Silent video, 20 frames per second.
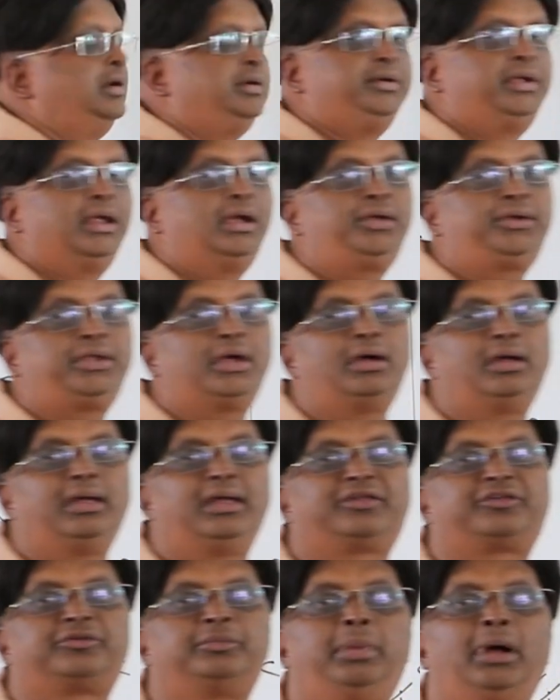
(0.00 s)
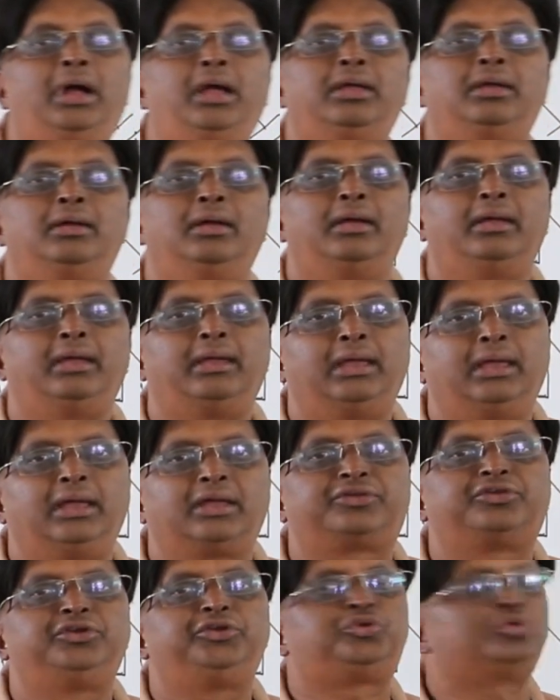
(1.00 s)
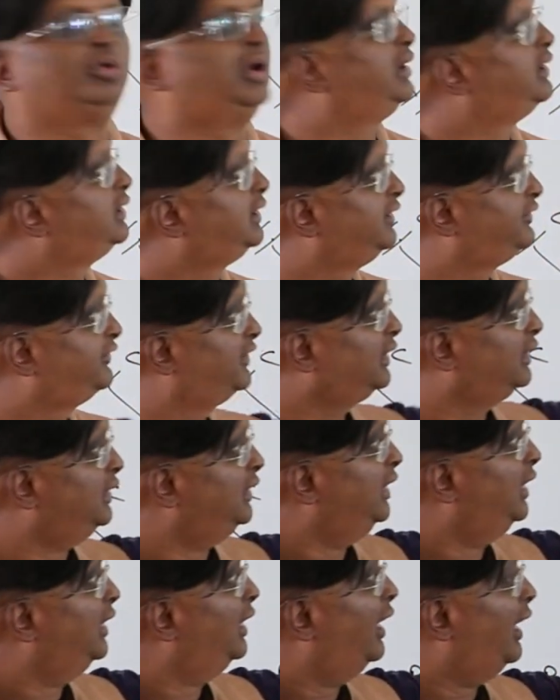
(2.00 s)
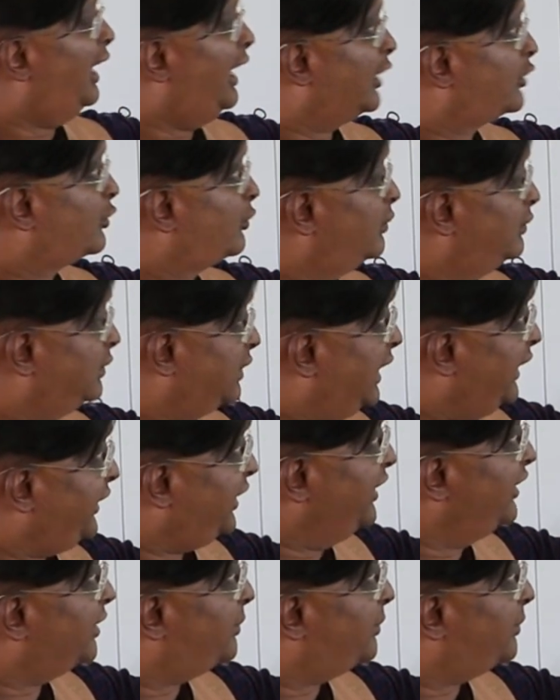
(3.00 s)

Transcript: Delta X by X into 100 is the getting